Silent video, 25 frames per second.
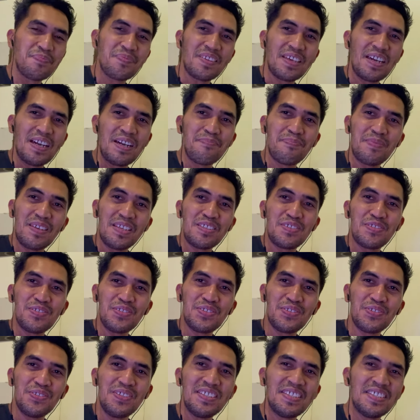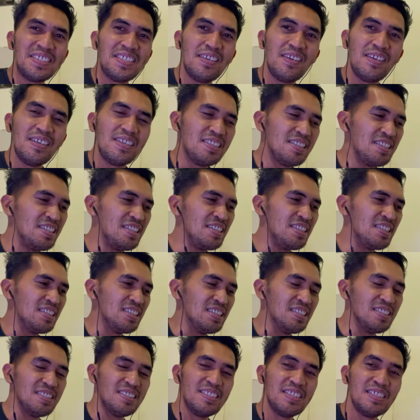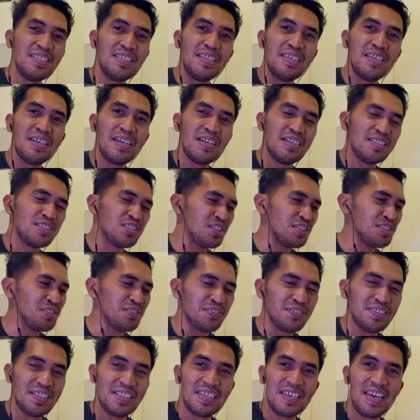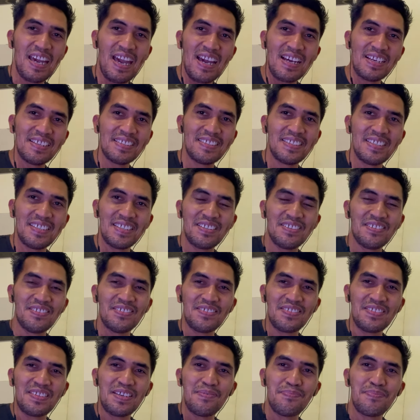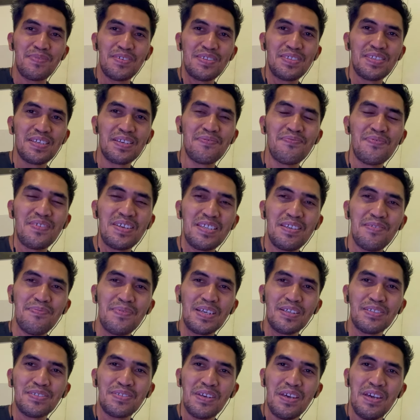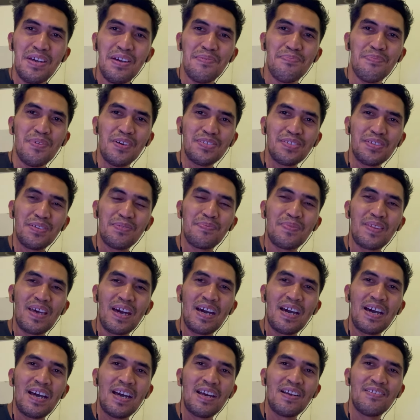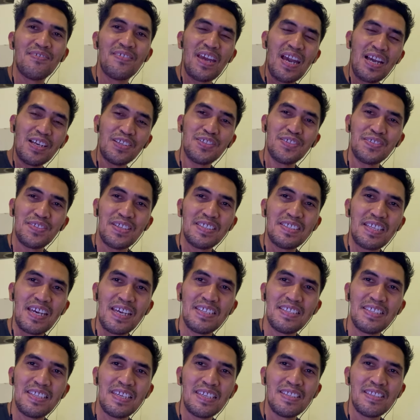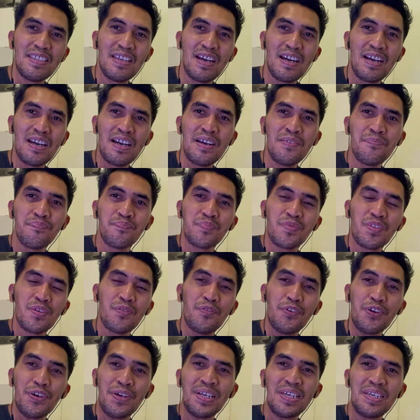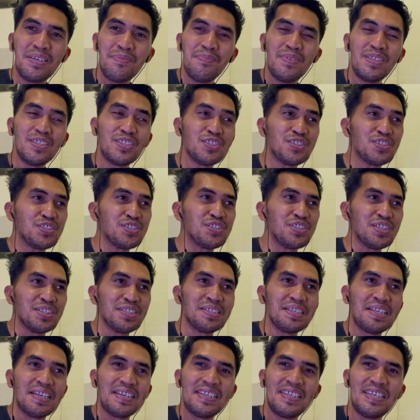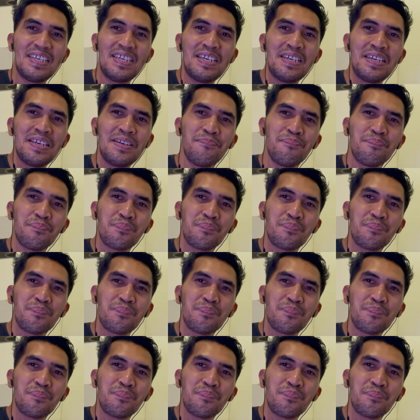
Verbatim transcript: I'm not used to it seeing Nissy uh, just only acting on the music video because most of the reaction that I did uh, for him it's just like a